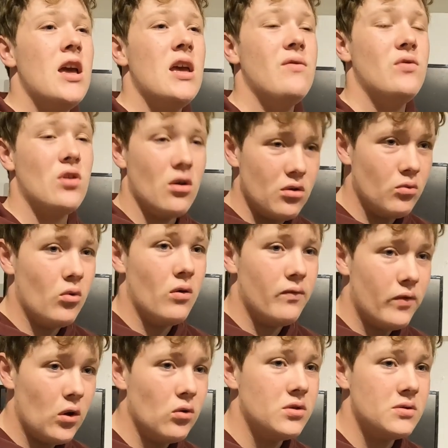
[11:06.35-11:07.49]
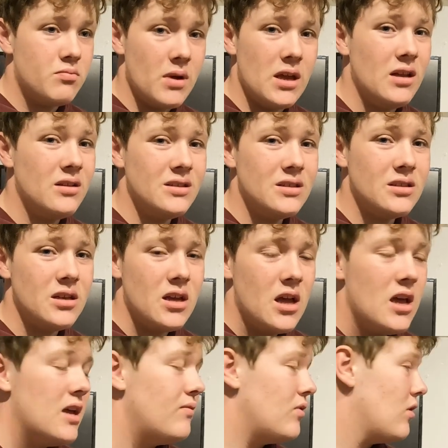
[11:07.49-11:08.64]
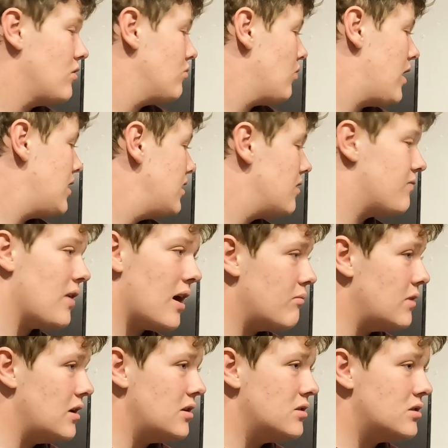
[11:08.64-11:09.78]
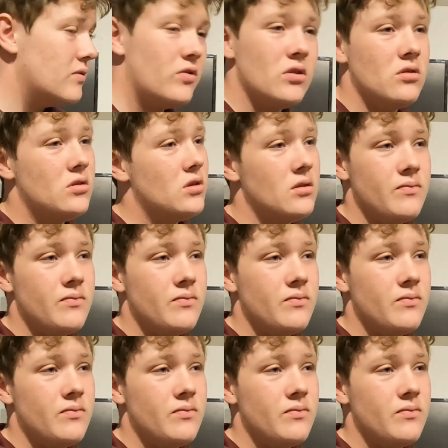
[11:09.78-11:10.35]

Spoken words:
If you don't know what volts means, if you don't know what any of that means, if you